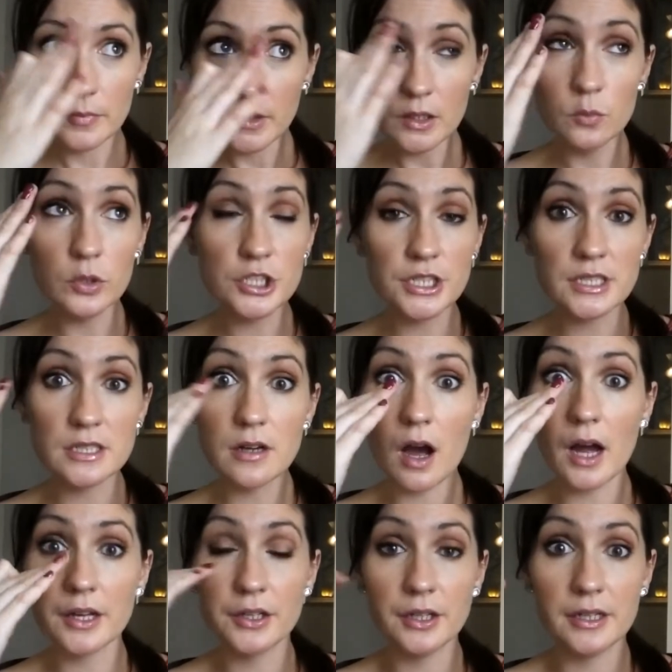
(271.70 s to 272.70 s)
which is
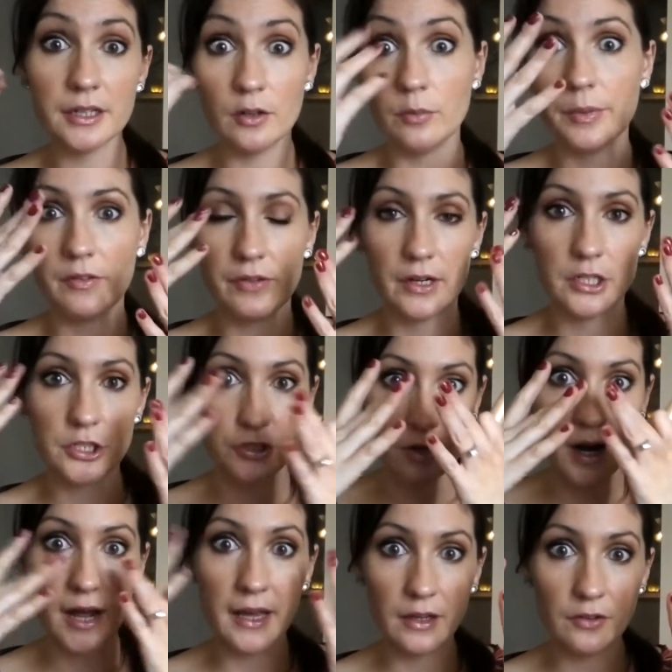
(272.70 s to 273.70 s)
not good. It'll be very
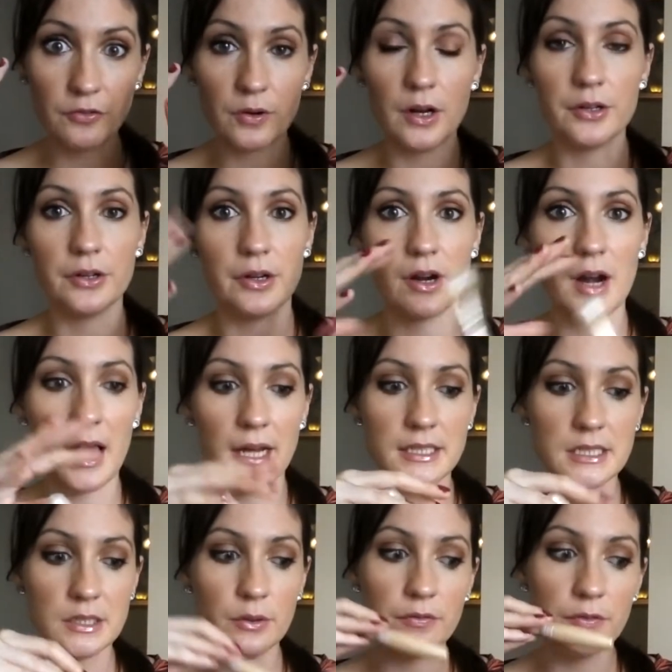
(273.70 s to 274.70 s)
drying for under your
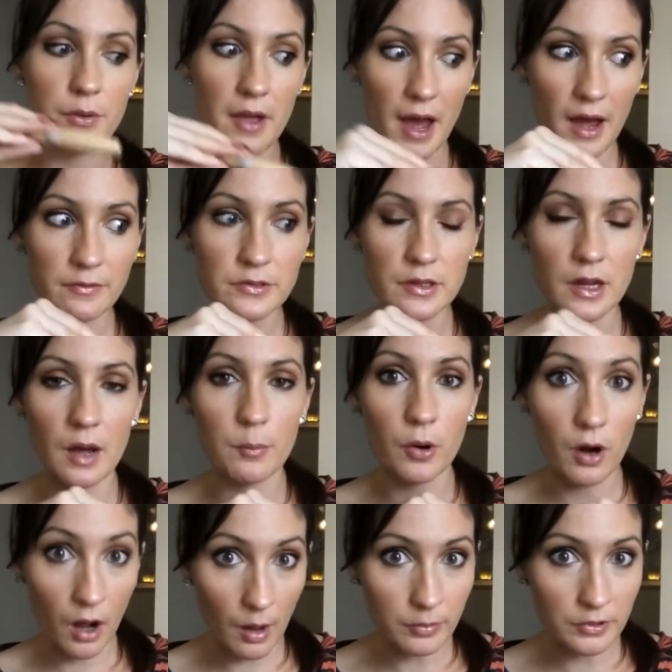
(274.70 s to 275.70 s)
eyes. So if you have
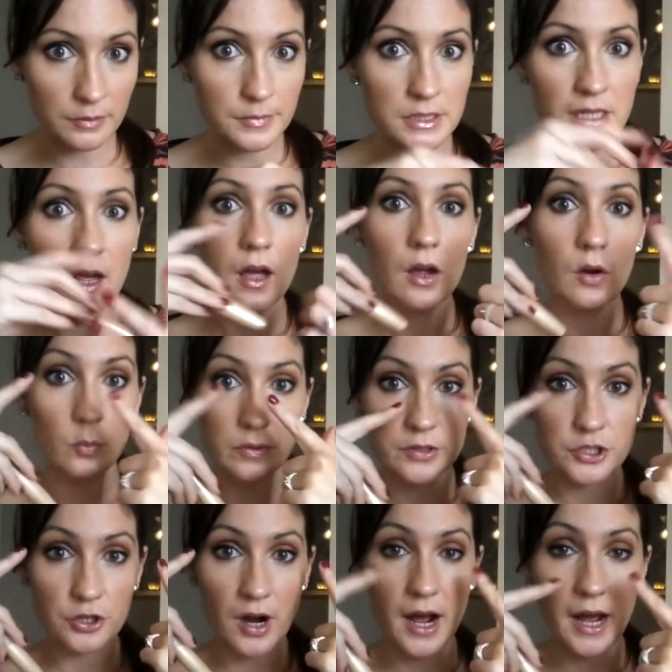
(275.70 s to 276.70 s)
problems with
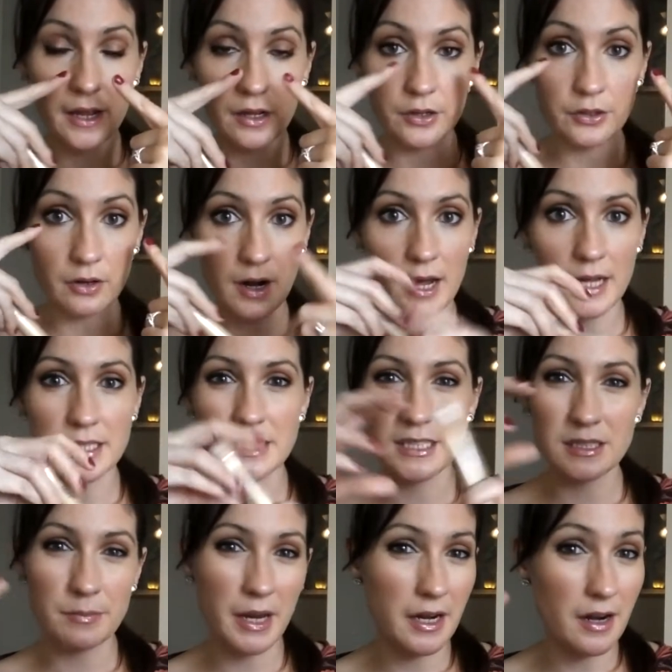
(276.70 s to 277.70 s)
dry under eyes,
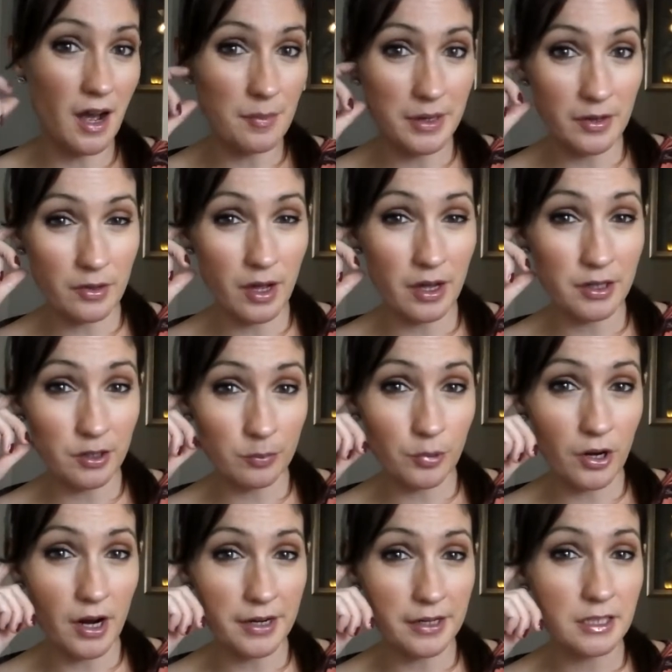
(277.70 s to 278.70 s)
this may not be a good
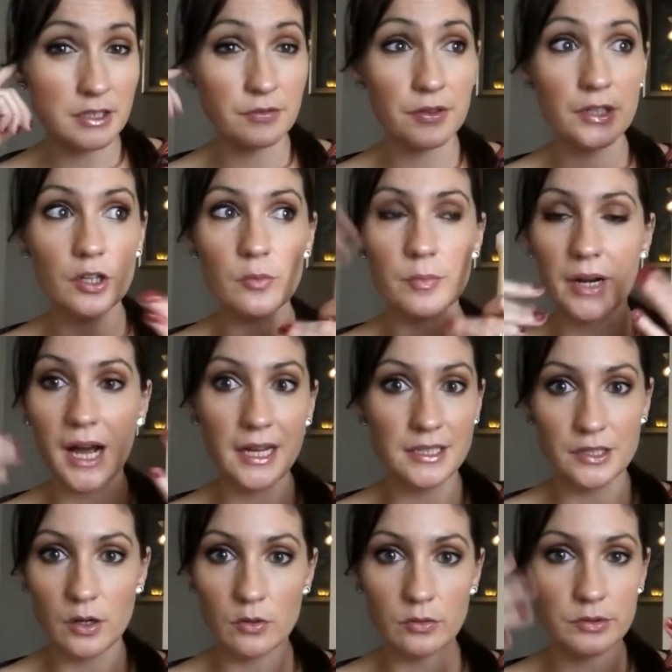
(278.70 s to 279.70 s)
product for you, but I
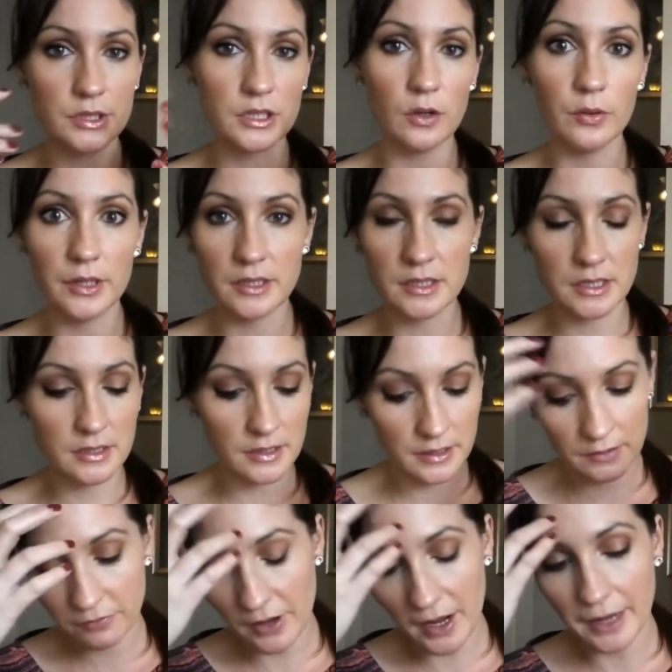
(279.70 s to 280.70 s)
don't, so it's
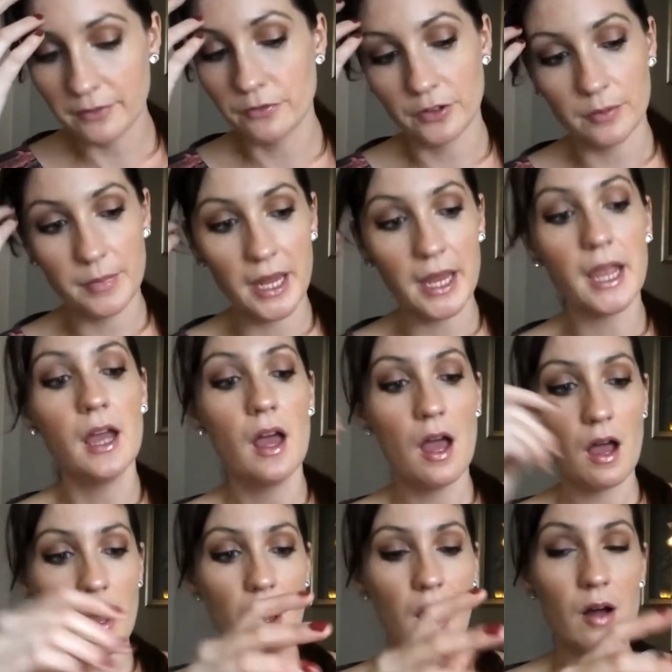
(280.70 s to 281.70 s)
fine for me.
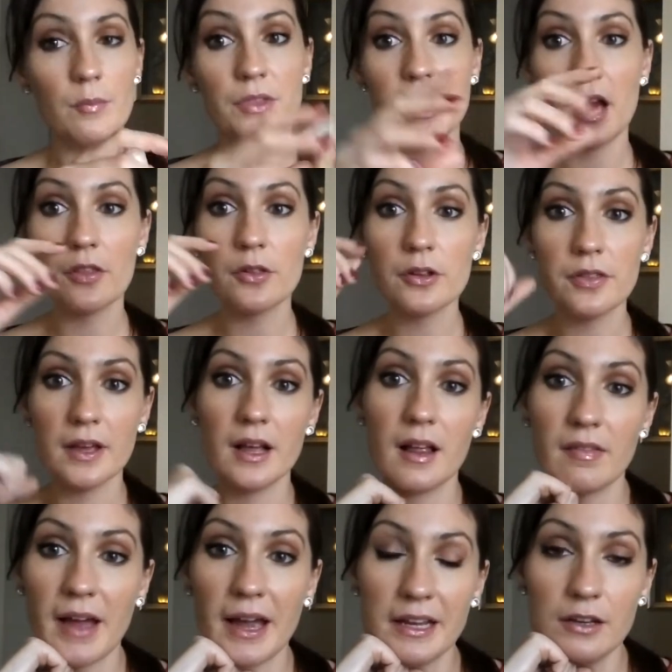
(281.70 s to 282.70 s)
The other thing I
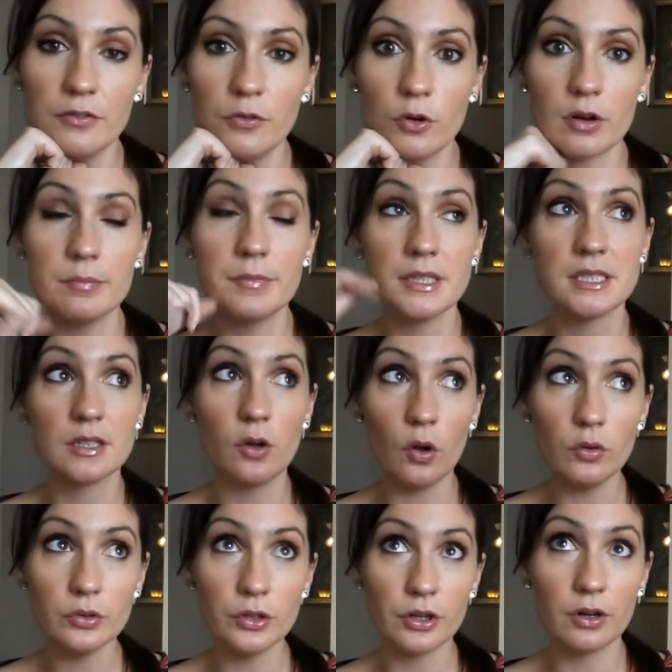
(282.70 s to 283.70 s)
like it for, Miss
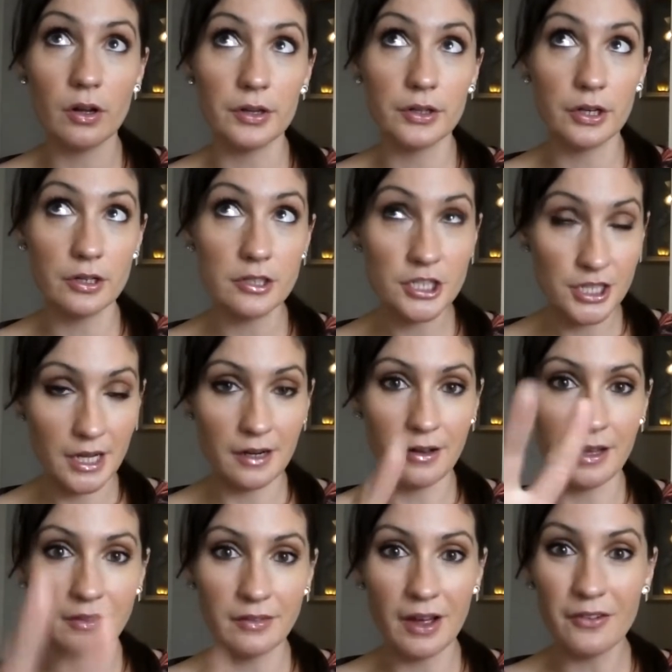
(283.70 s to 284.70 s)
Gold Girl on her channel,
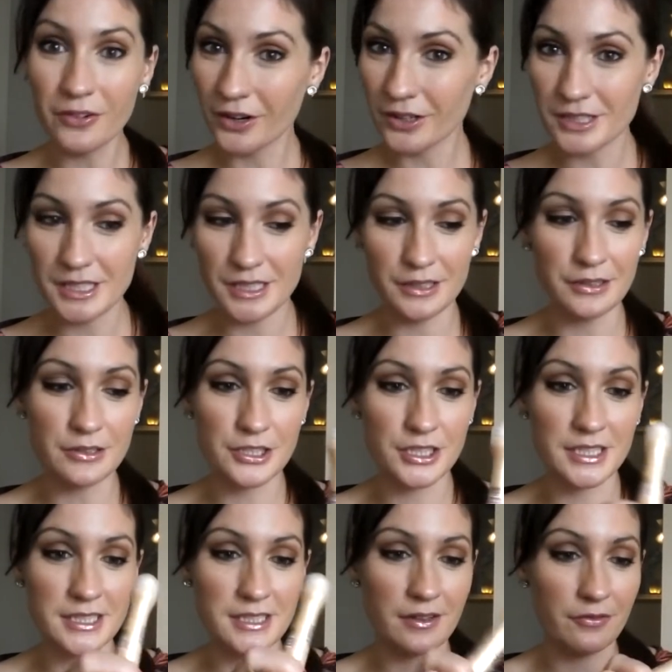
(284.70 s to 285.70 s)
I love her too,
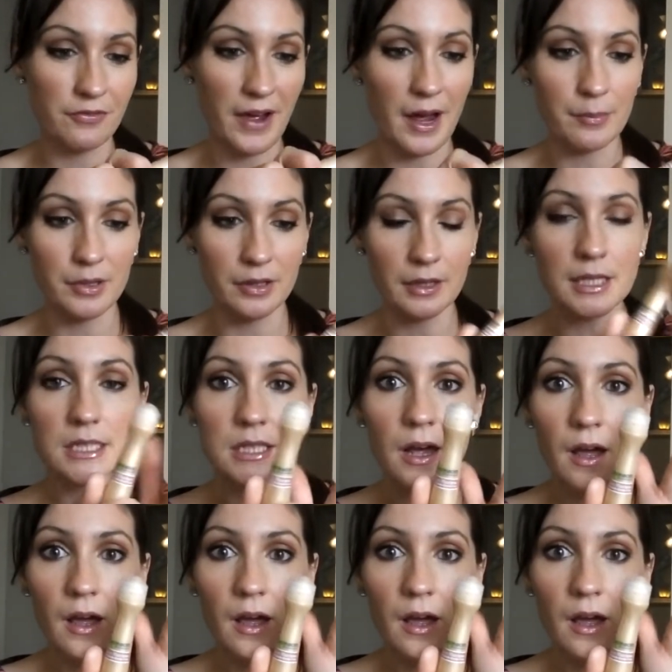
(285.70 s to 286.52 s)
she's fabulous.